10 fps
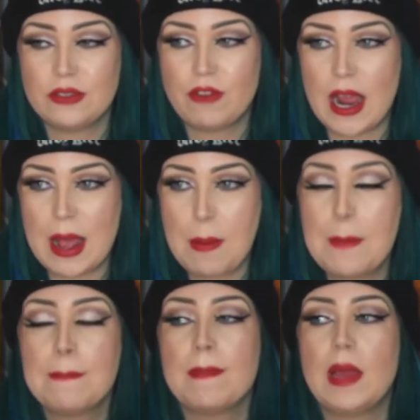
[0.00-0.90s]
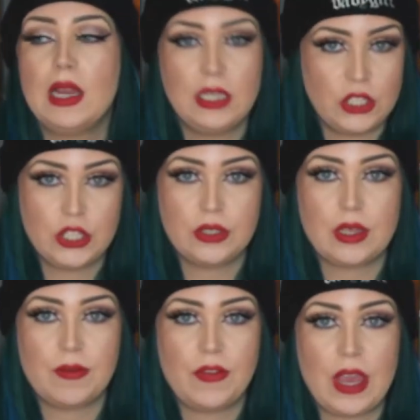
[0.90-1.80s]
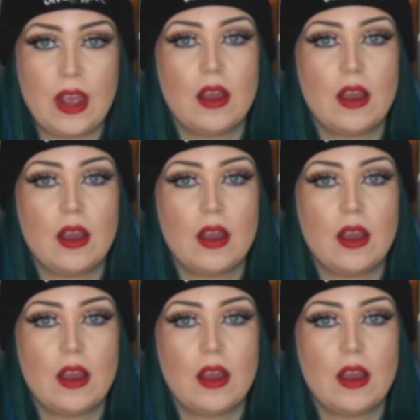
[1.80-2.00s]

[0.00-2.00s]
right, I need to do something.